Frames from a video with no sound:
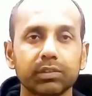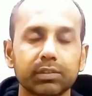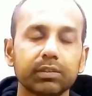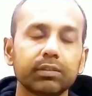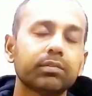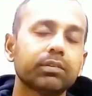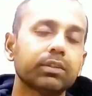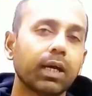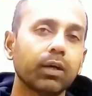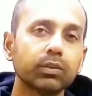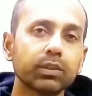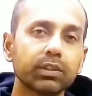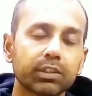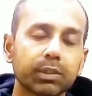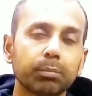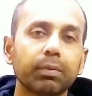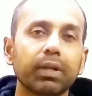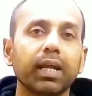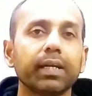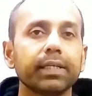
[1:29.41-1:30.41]

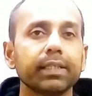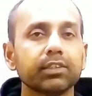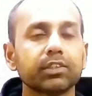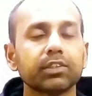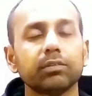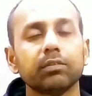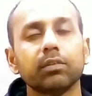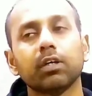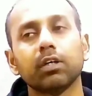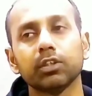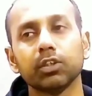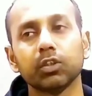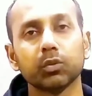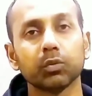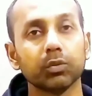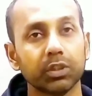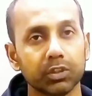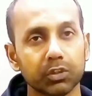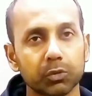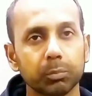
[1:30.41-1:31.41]
similarity is
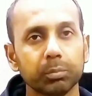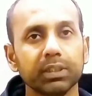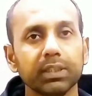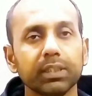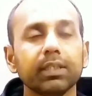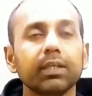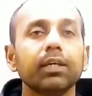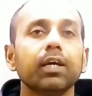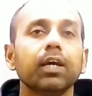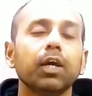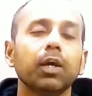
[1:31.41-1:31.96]
going to be.